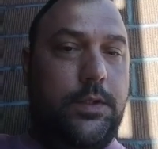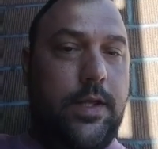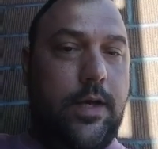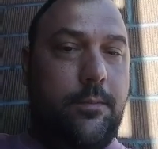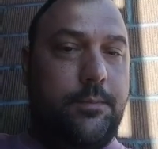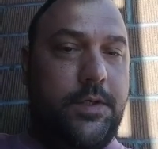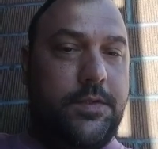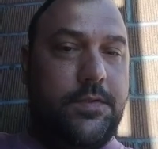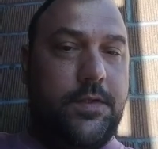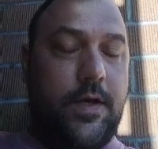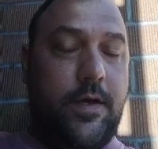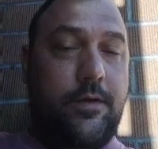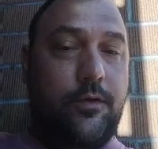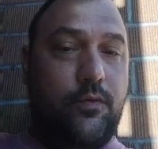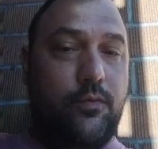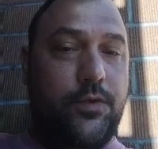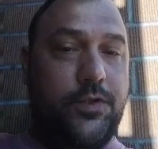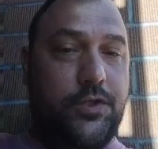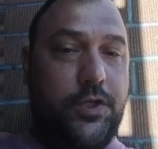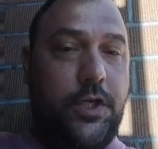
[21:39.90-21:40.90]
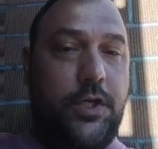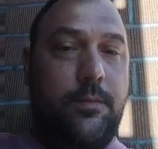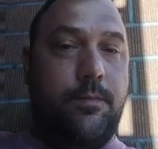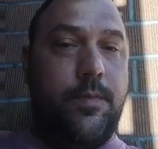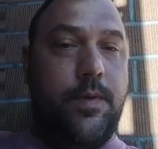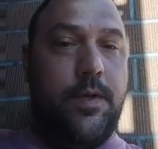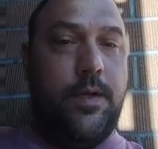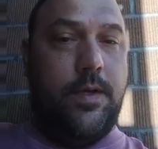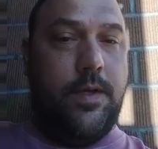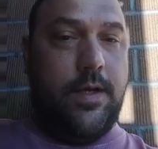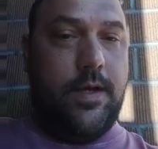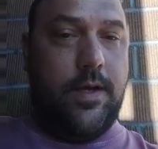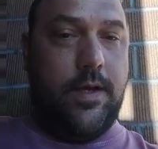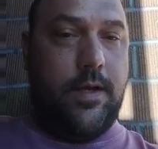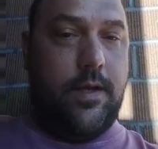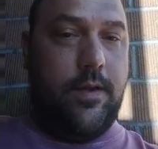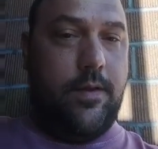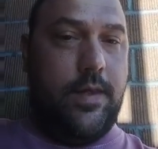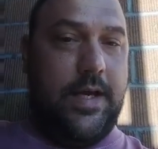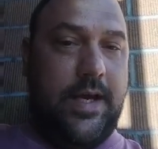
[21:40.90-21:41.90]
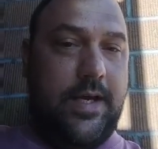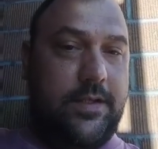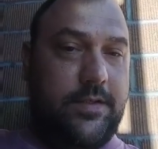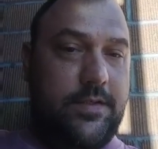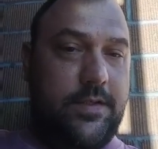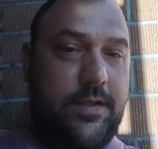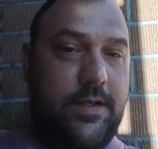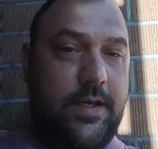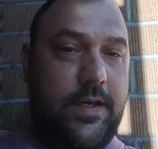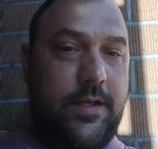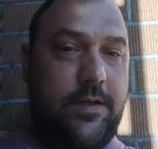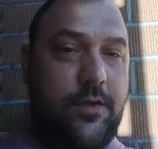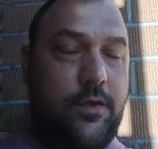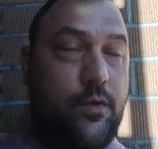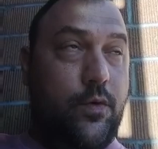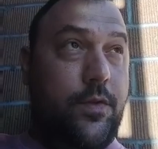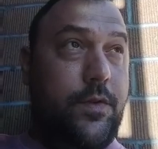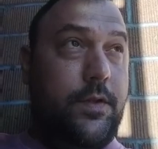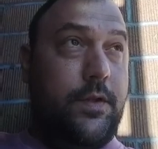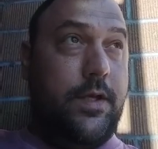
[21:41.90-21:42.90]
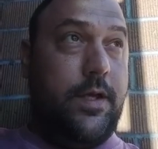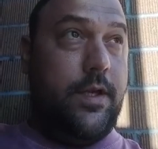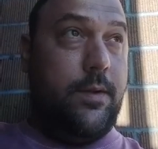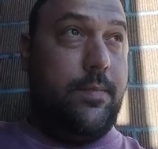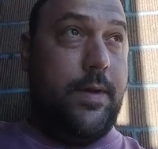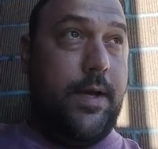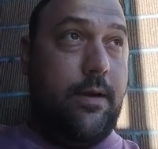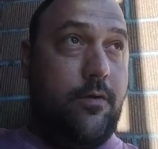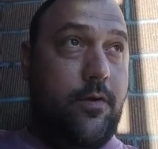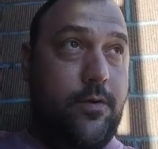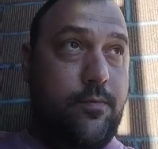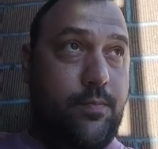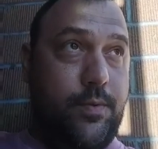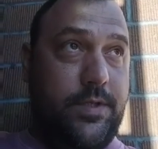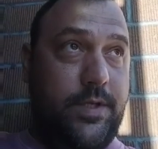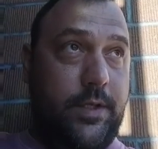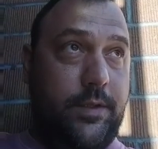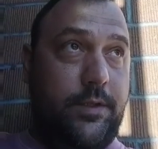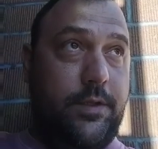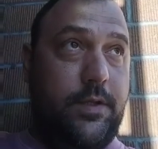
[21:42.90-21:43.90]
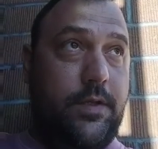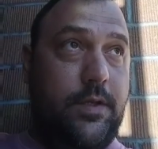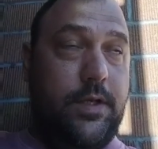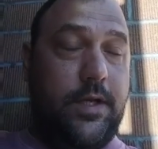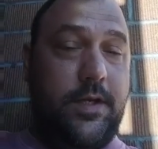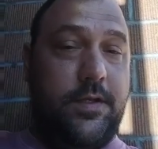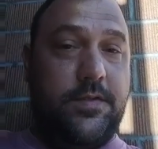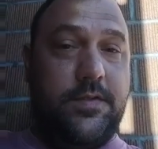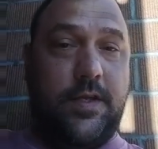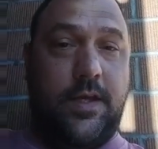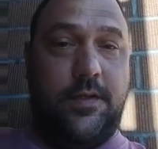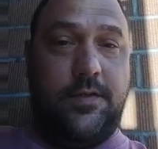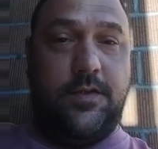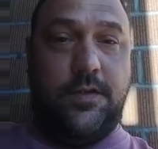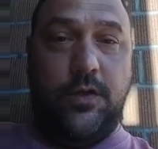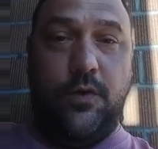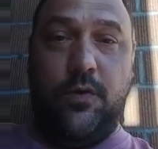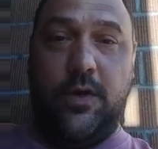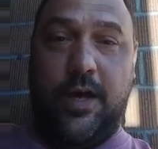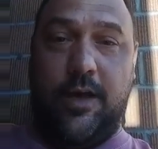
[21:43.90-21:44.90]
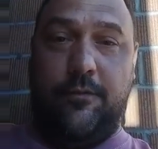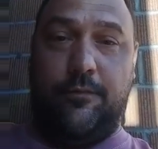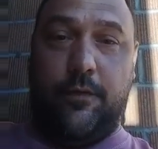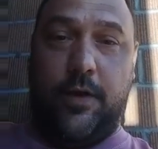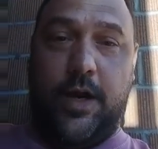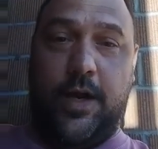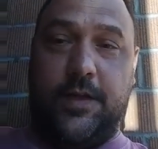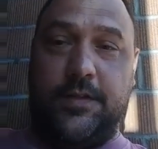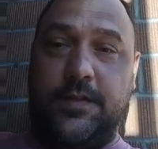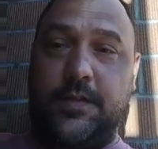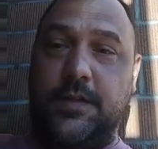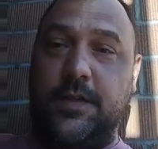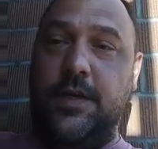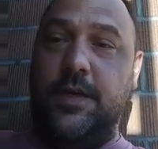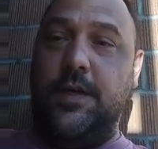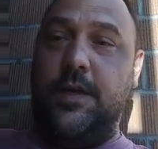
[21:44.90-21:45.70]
omnicidal regime that the North Atlantic powers, particularly the United States, the UK, France,